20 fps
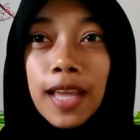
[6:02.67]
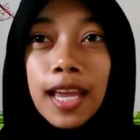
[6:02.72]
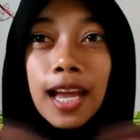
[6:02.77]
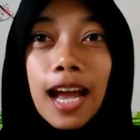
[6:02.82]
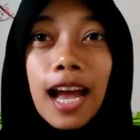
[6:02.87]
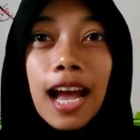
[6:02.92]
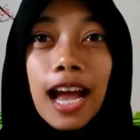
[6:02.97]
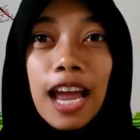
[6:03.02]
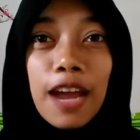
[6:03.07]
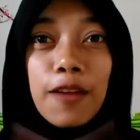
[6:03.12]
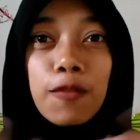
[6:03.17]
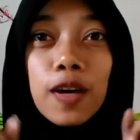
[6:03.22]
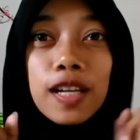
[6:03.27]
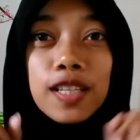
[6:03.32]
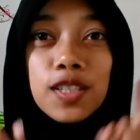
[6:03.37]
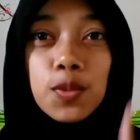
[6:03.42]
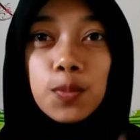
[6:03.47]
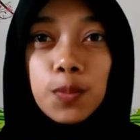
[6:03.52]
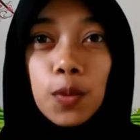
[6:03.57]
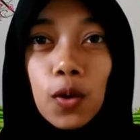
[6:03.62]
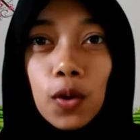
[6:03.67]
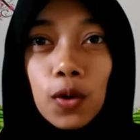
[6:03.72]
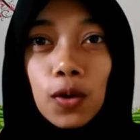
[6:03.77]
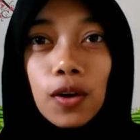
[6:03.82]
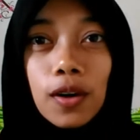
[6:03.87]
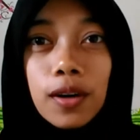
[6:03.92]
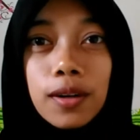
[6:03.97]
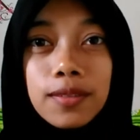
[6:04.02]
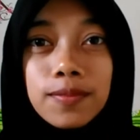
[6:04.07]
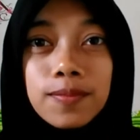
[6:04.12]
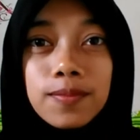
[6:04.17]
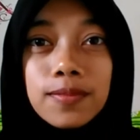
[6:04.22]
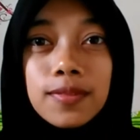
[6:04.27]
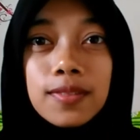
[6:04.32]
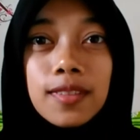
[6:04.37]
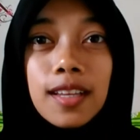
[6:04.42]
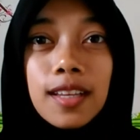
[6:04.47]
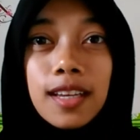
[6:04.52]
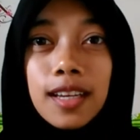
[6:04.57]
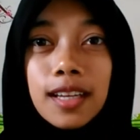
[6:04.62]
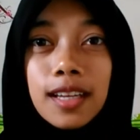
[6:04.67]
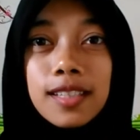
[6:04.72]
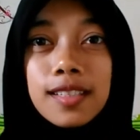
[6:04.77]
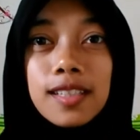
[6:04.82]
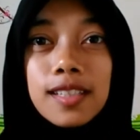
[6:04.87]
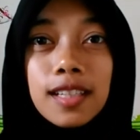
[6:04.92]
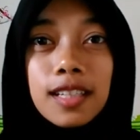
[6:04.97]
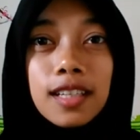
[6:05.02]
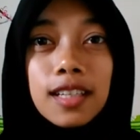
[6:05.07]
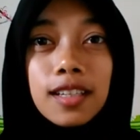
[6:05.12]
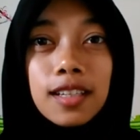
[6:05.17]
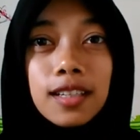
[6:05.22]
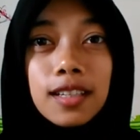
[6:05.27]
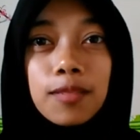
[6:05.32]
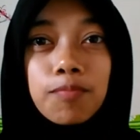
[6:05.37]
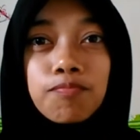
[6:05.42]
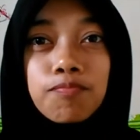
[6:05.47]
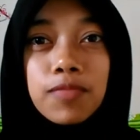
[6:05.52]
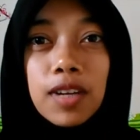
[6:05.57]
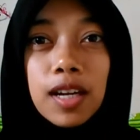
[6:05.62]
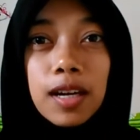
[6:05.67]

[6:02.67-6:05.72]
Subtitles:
I have once more. It's a little